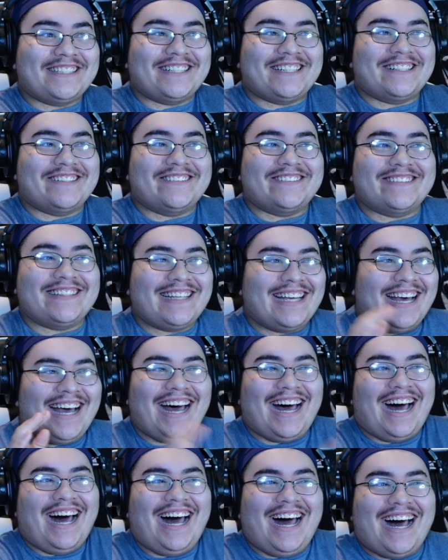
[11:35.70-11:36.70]

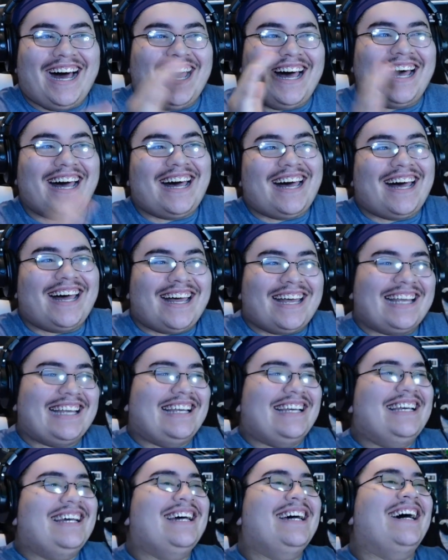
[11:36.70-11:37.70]

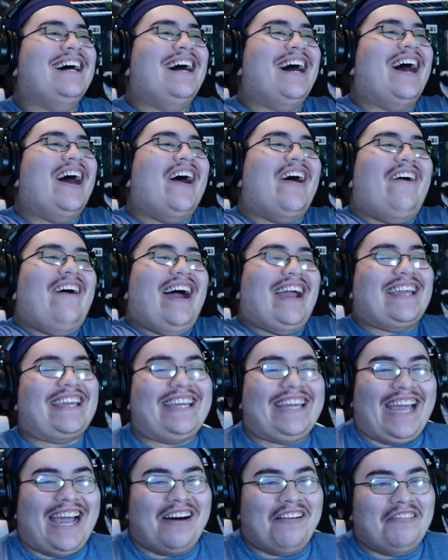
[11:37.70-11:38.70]
oh, I
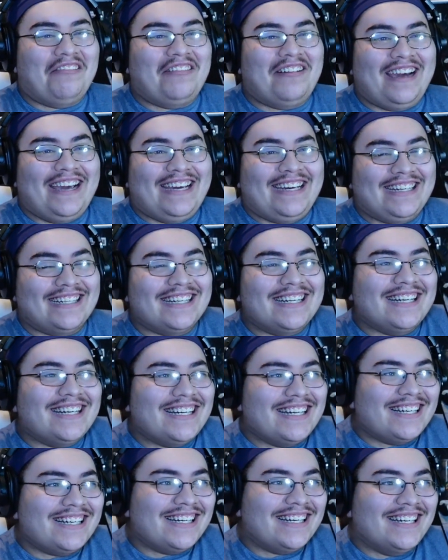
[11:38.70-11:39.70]
can't wait.
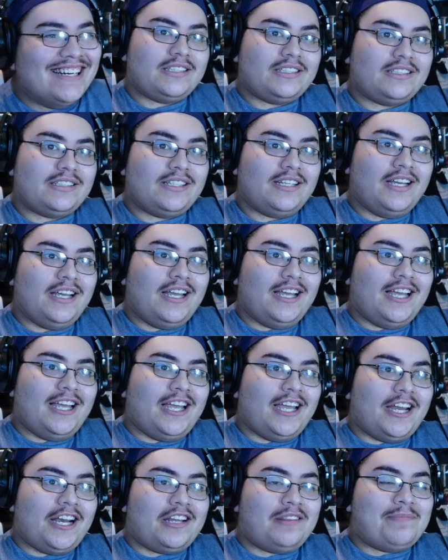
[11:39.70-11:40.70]

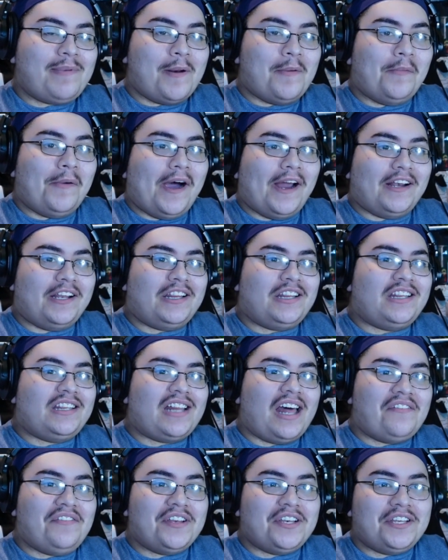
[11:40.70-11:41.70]
It's been what
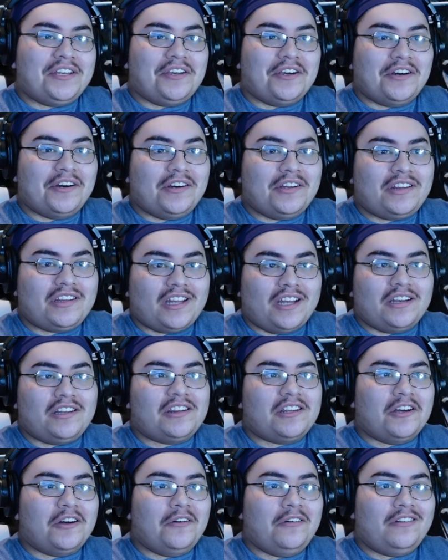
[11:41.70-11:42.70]
seven years
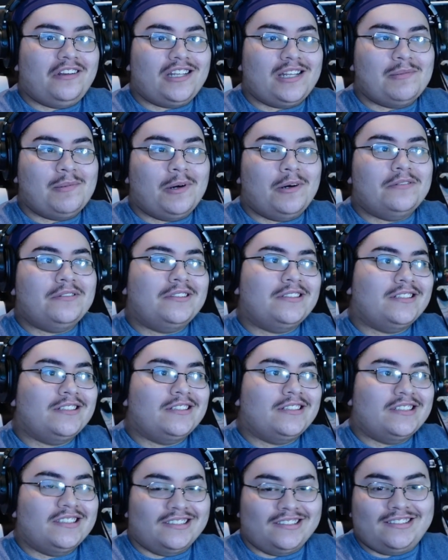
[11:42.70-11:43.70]
since the whole Zemo
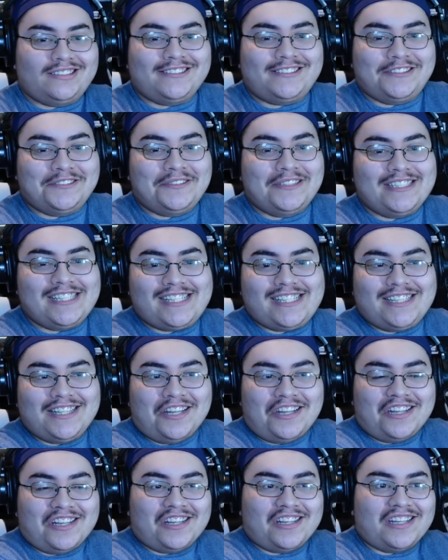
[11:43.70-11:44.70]
situation.
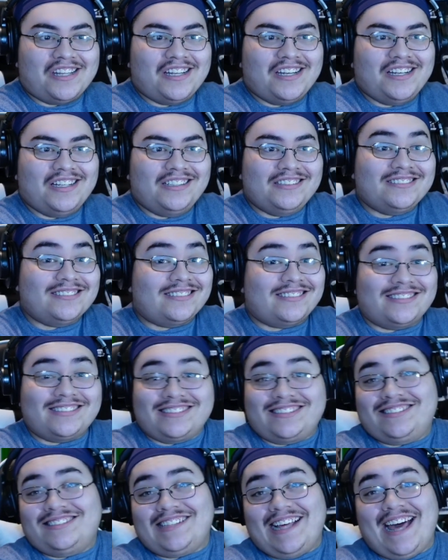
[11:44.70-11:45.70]
This is this is
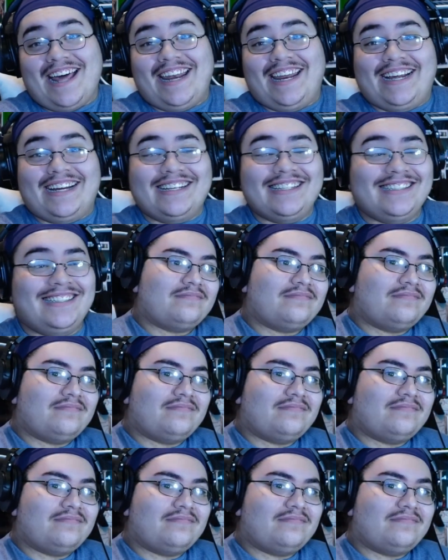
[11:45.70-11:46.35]
exciting.